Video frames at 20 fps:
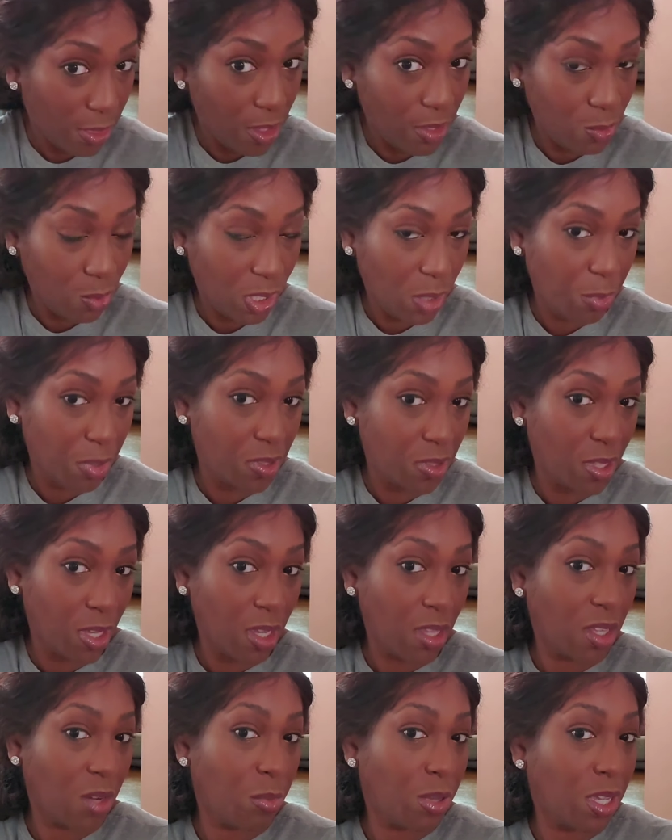This one in
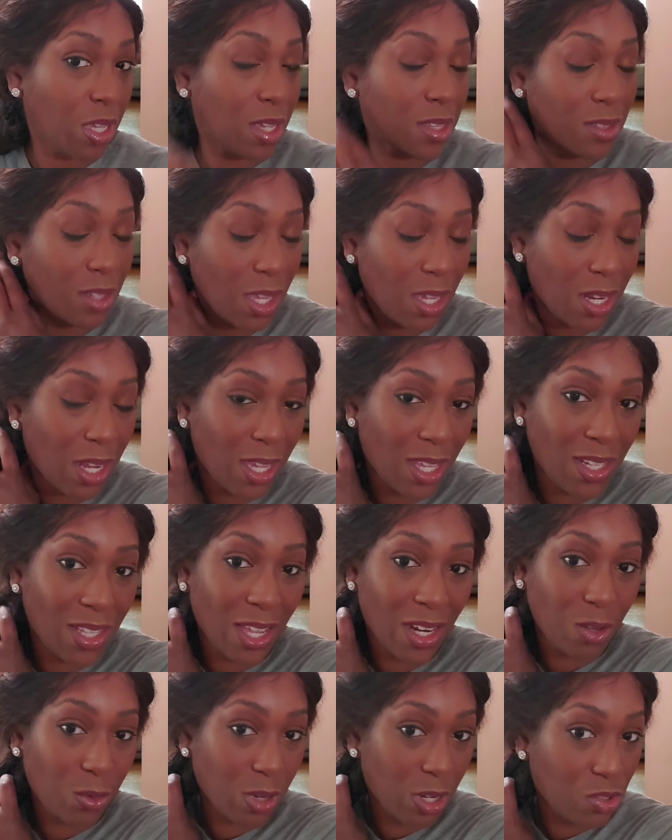particular, because again, I get a
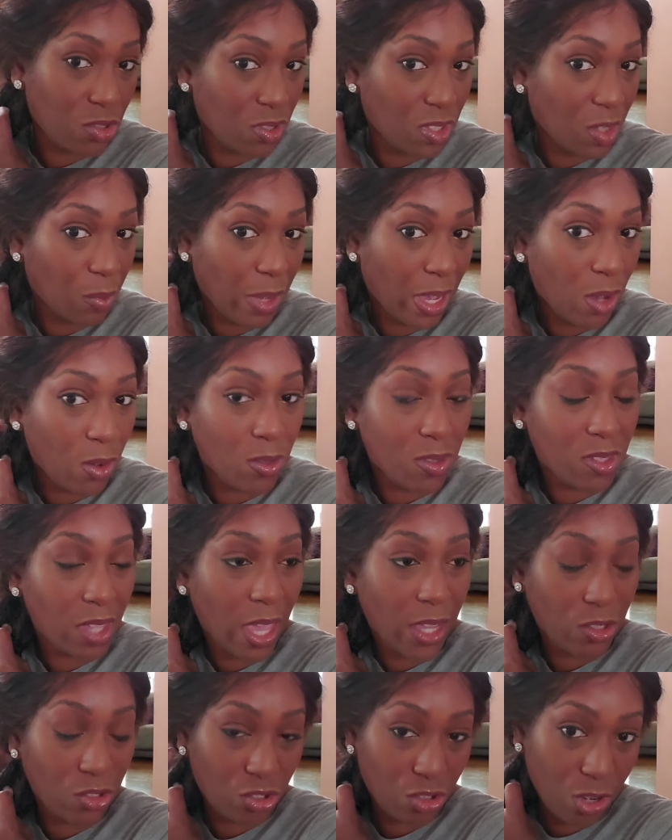lot of questions about
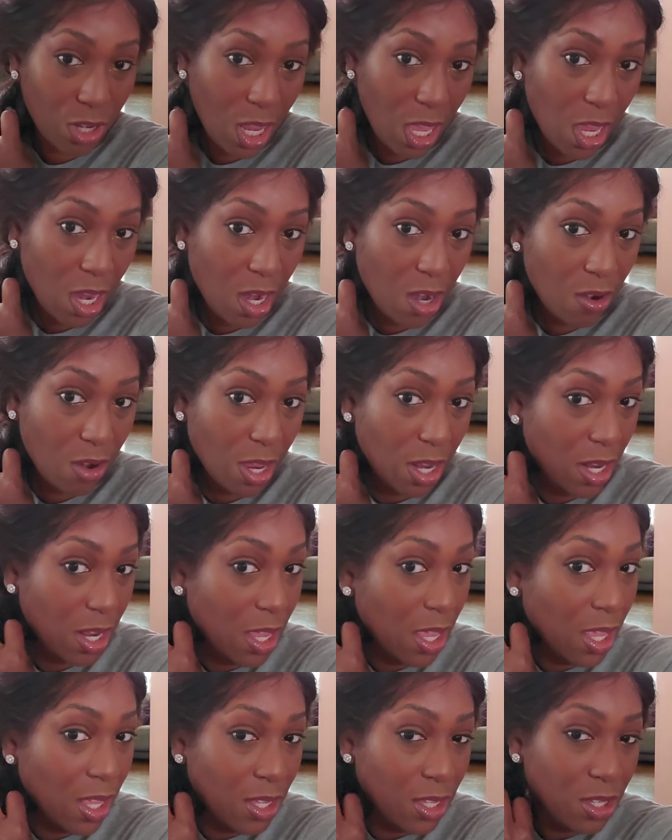textured hair and
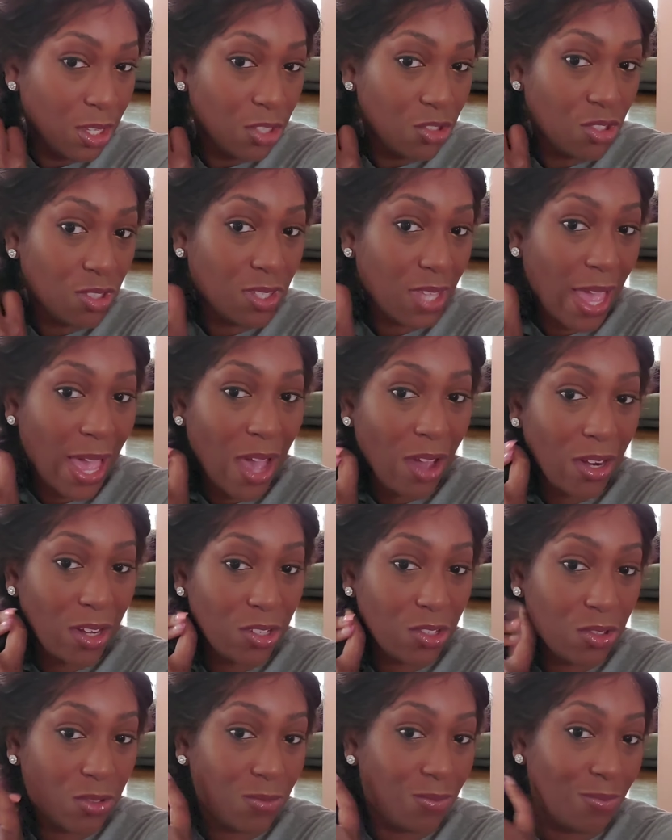just how
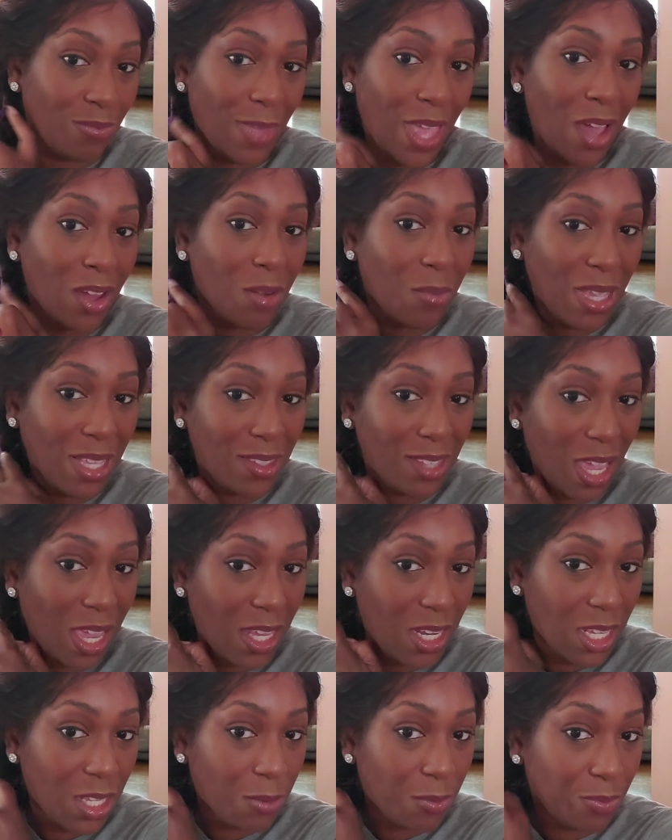to
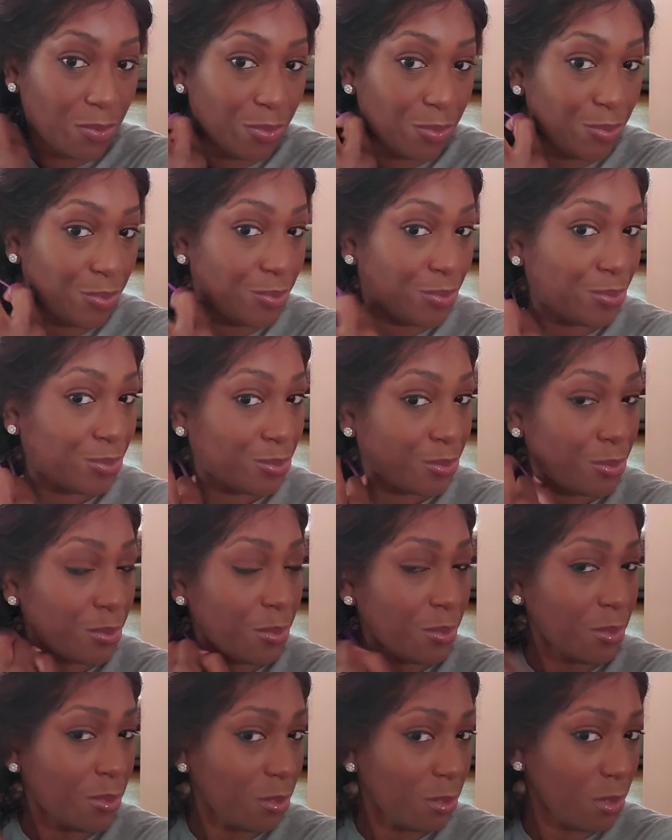maintain it.
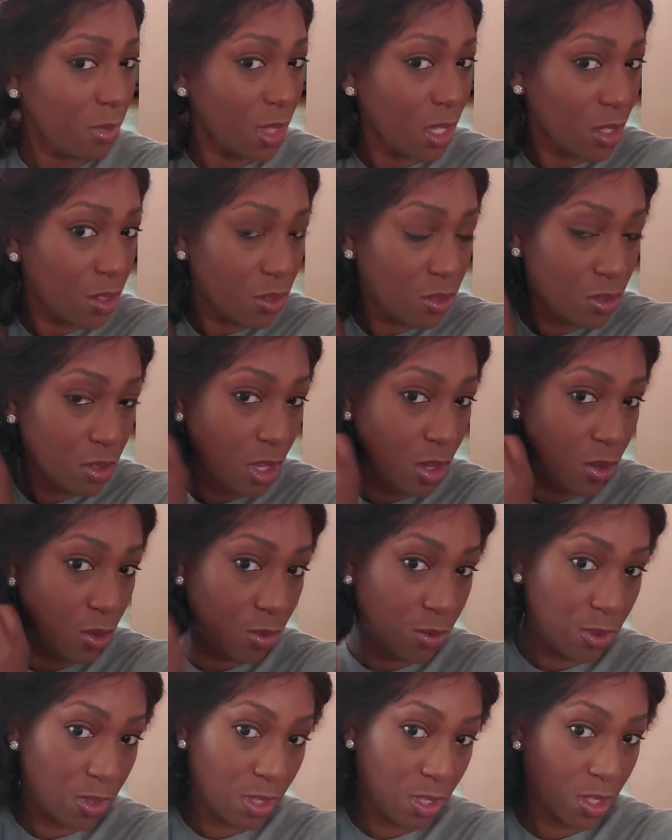
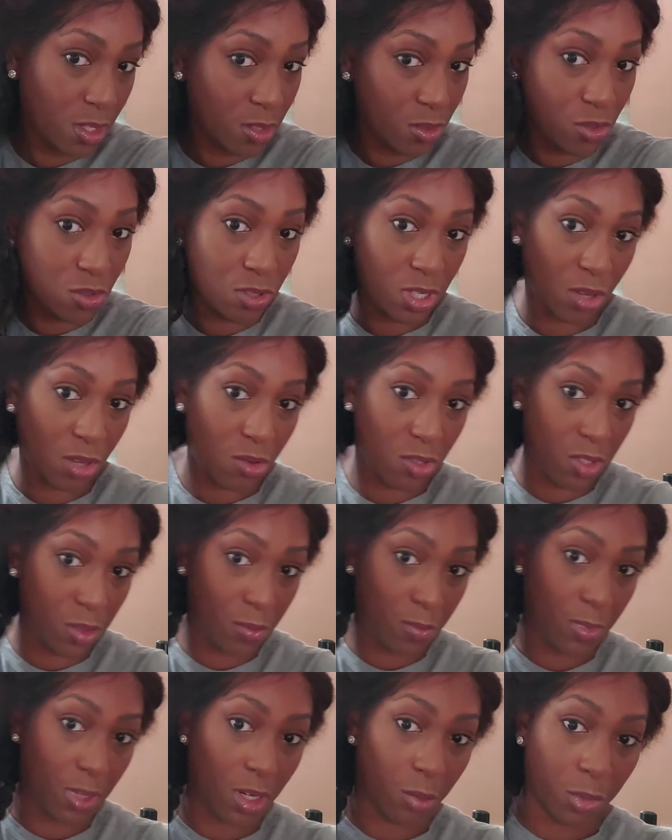So as you see, it
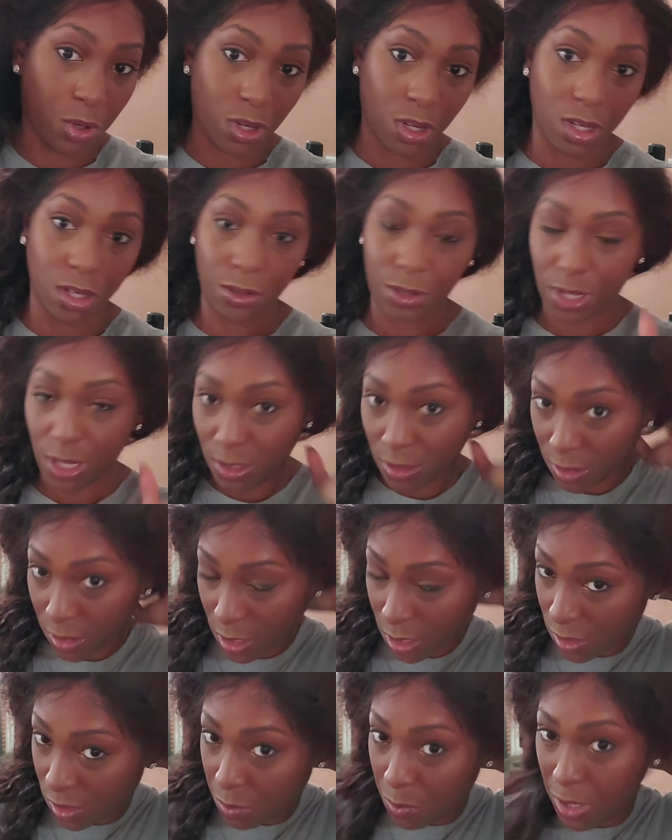was in a ball because
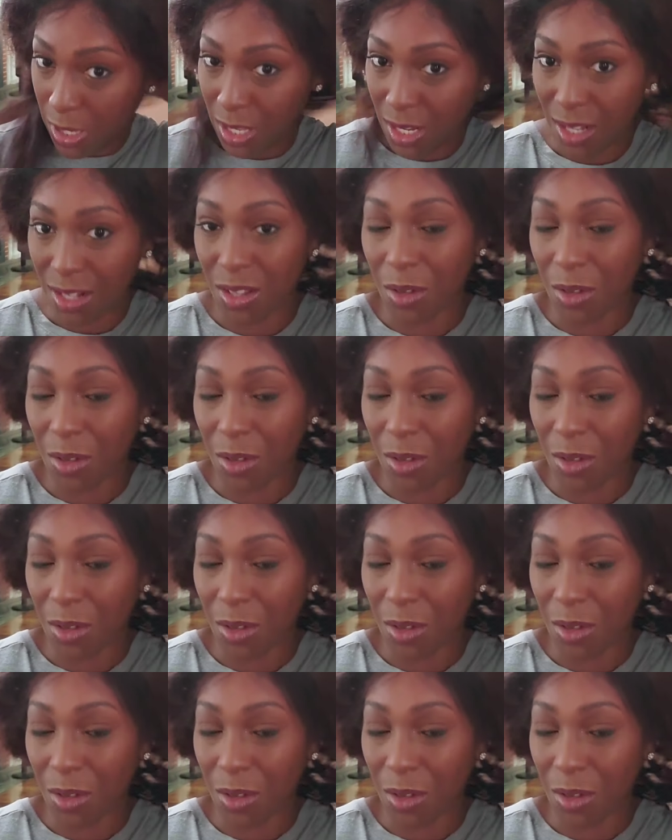it's been